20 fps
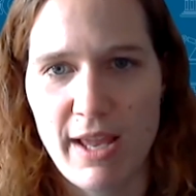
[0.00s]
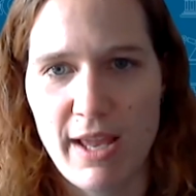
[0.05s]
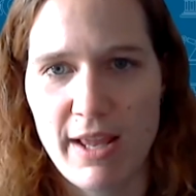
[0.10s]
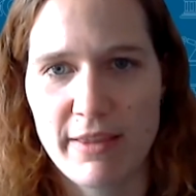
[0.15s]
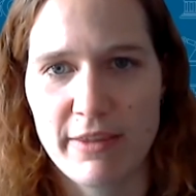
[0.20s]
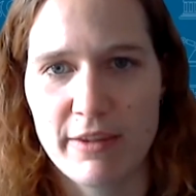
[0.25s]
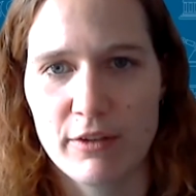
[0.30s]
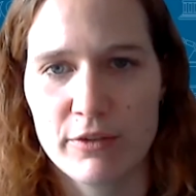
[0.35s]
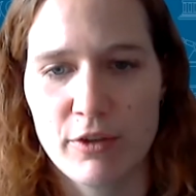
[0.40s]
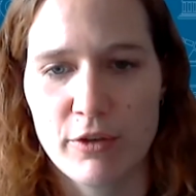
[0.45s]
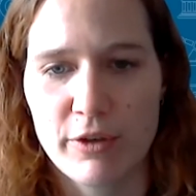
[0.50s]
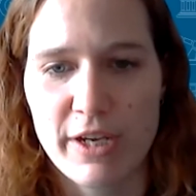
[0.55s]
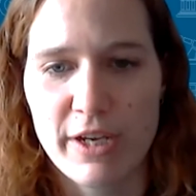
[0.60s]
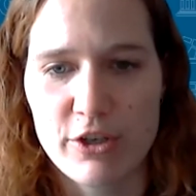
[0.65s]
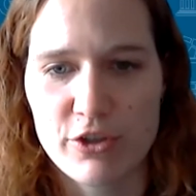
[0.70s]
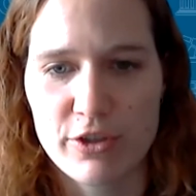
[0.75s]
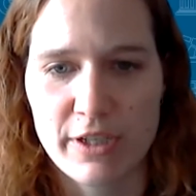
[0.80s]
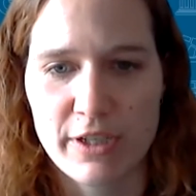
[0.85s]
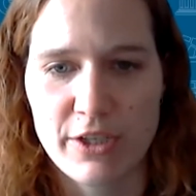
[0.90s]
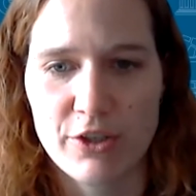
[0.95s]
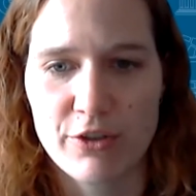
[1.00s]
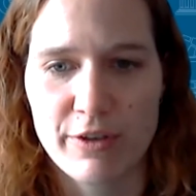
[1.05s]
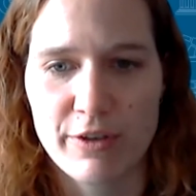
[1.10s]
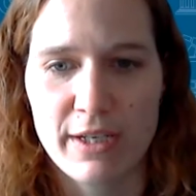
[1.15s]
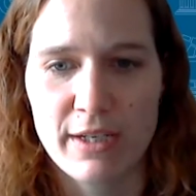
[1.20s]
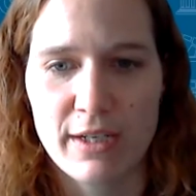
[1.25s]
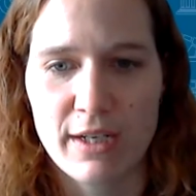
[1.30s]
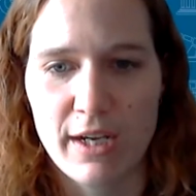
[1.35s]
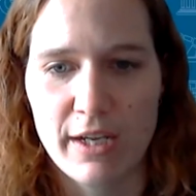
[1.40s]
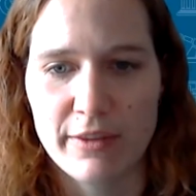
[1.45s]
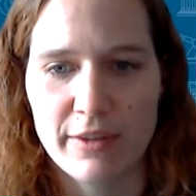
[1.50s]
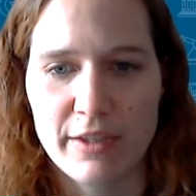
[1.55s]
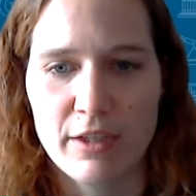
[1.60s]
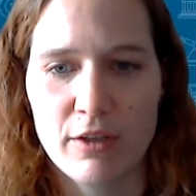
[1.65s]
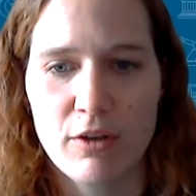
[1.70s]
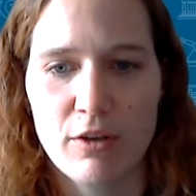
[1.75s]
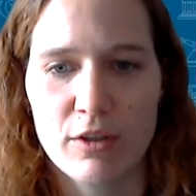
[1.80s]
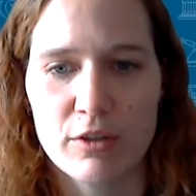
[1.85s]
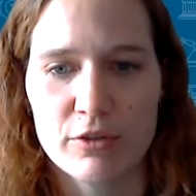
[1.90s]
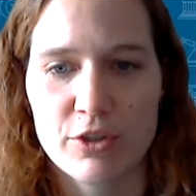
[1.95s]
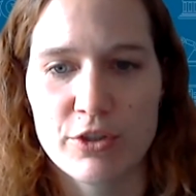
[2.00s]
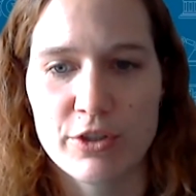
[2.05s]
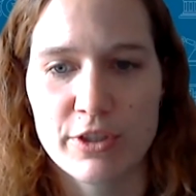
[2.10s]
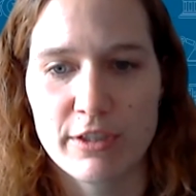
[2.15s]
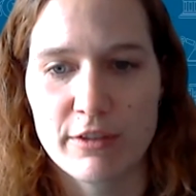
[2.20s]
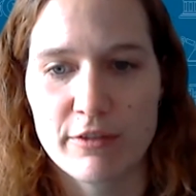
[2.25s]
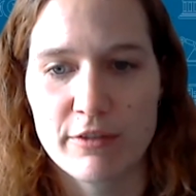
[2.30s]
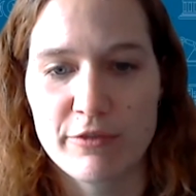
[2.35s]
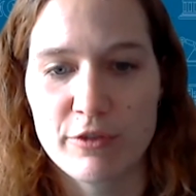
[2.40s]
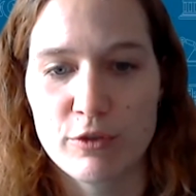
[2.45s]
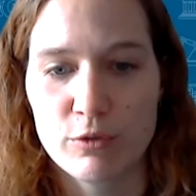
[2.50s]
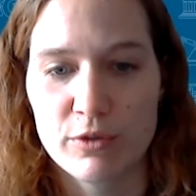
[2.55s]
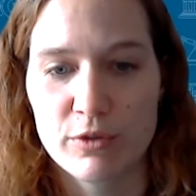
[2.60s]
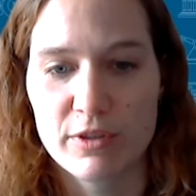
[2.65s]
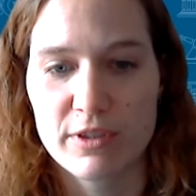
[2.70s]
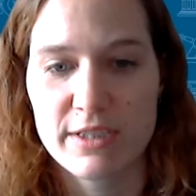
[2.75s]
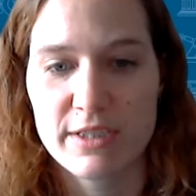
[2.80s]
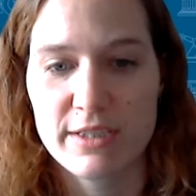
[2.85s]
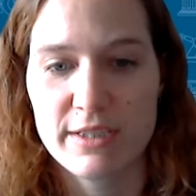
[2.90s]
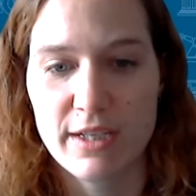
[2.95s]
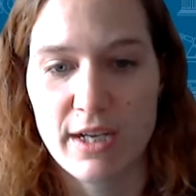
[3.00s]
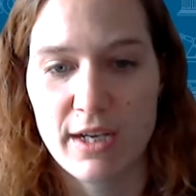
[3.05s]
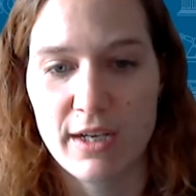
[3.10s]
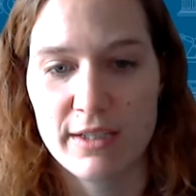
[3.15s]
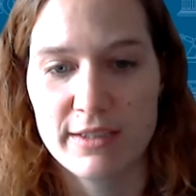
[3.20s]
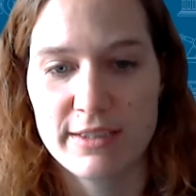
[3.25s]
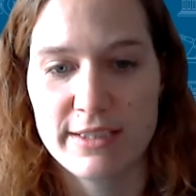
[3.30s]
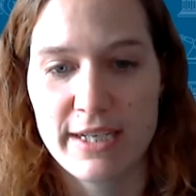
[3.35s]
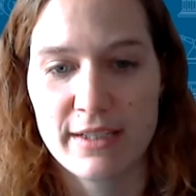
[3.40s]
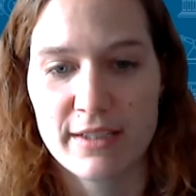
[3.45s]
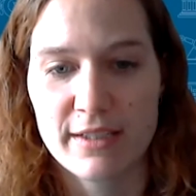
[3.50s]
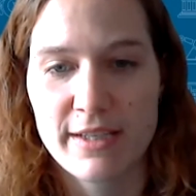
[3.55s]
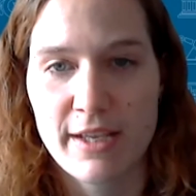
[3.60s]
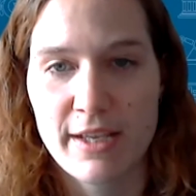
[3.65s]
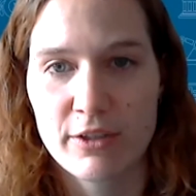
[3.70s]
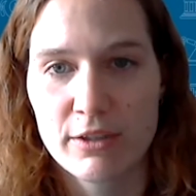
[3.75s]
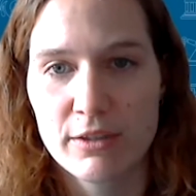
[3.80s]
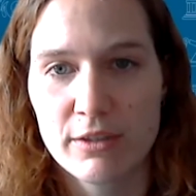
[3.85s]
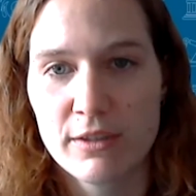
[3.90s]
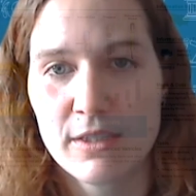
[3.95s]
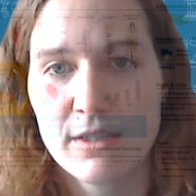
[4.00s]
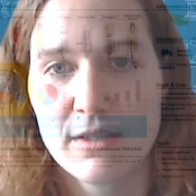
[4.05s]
the location that you're in on the Alternative Fuels Data Center,